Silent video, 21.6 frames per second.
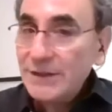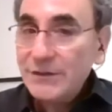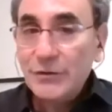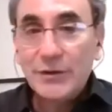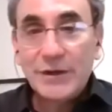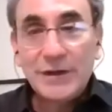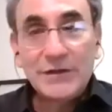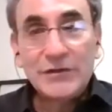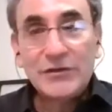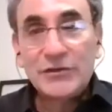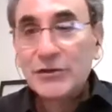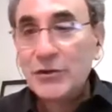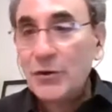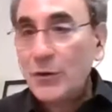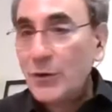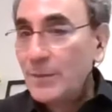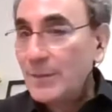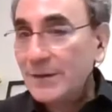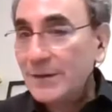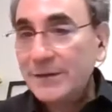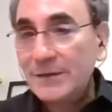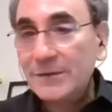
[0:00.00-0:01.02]
you can show
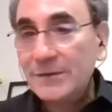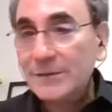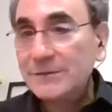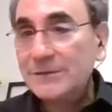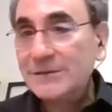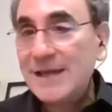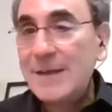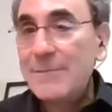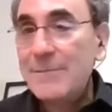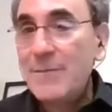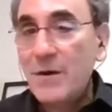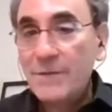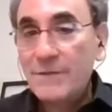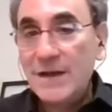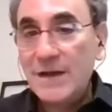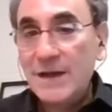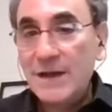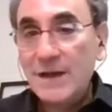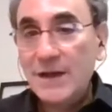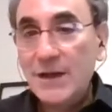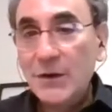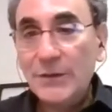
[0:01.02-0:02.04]
them a little demo
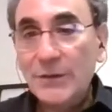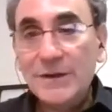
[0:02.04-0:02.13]
video.